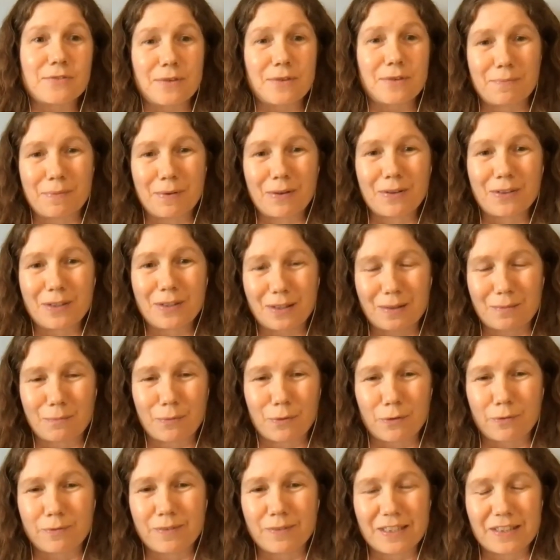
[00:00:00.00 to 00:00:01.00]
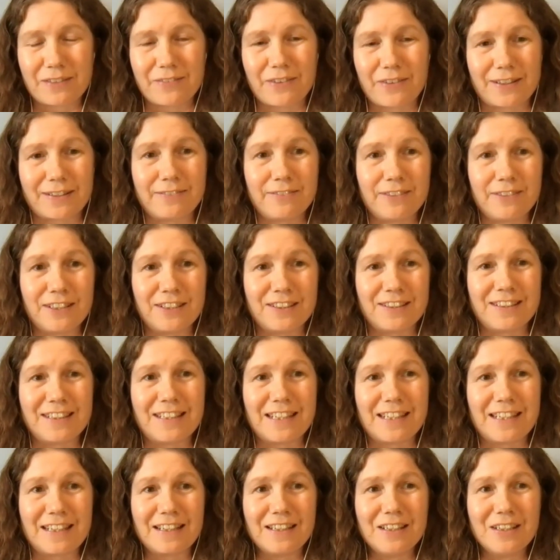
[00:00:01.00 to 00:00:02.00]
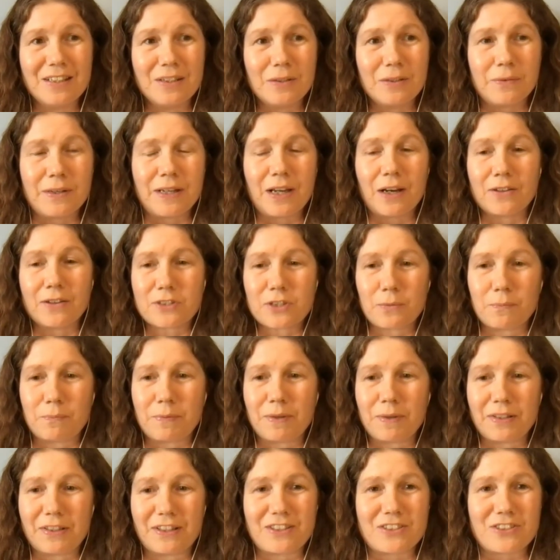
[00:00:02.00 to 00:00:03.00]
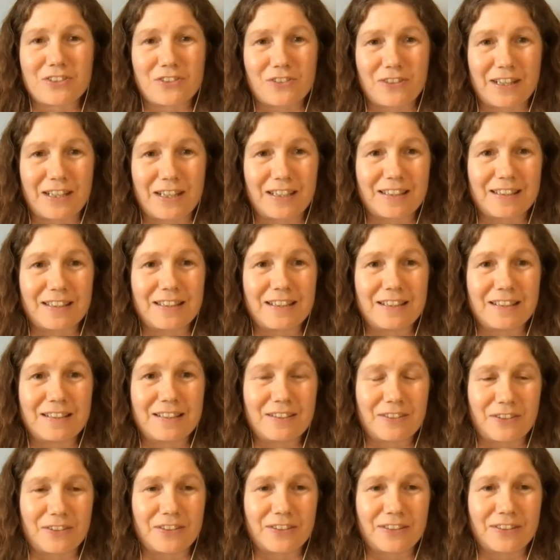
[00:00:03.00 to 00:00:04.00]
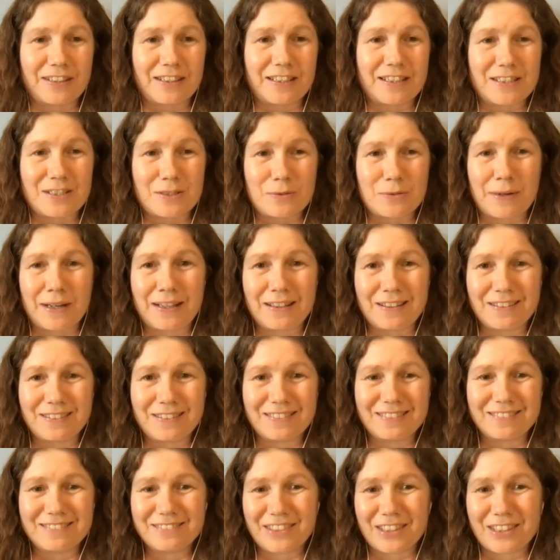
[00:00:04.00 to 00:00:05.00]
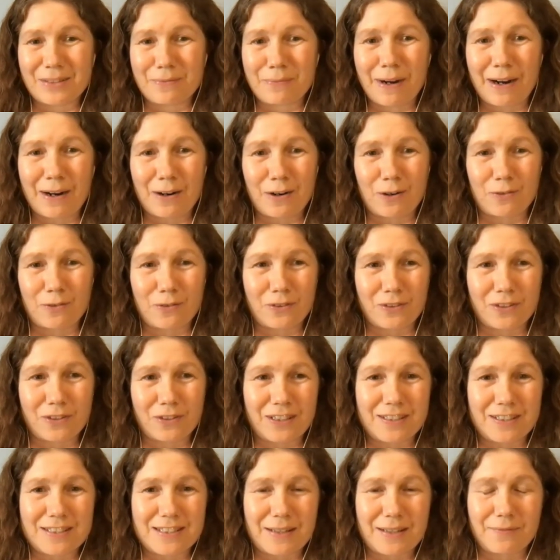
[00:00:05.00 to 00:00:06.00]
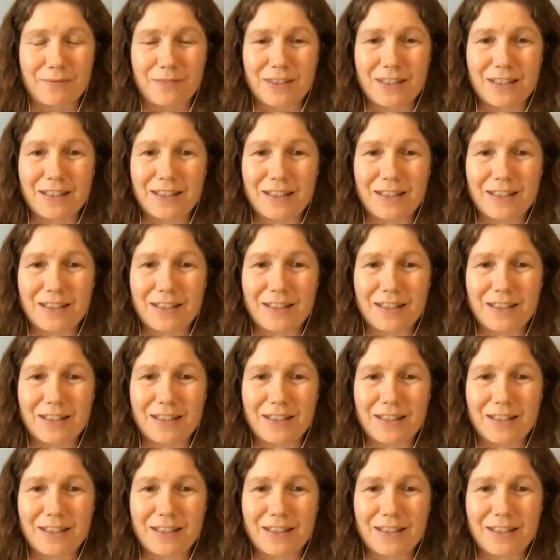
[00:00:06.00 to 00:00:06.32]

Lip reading: as we build the improvement of our community, we also build our strength internally as well. Very powerful concept.